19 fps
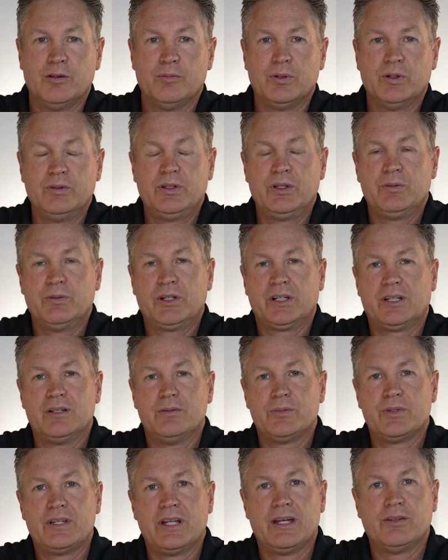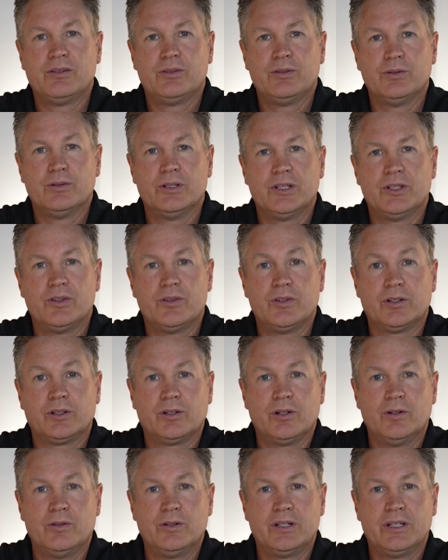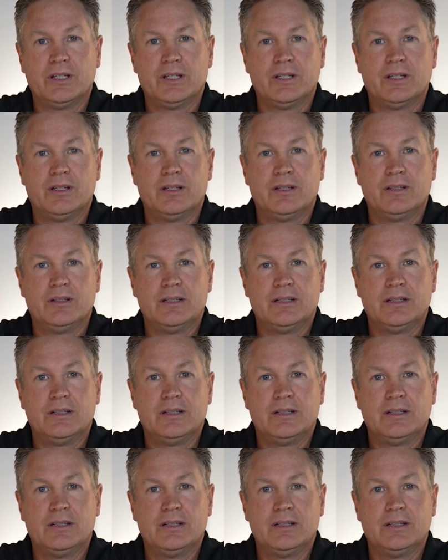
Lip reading: but really when it comes down to it, zirconia,